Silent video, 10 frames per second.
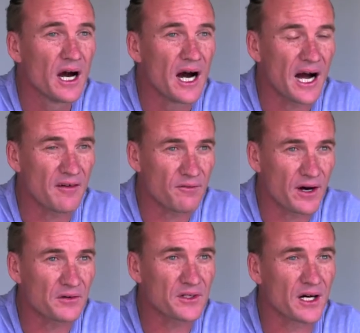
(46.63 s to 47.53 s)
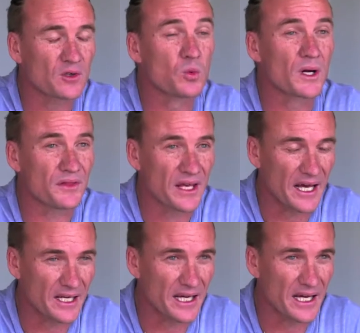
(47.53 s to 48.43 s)
I found out what the
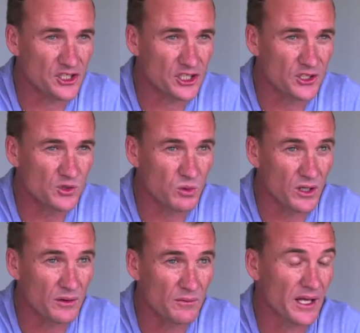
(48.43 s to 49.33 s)
allegations were.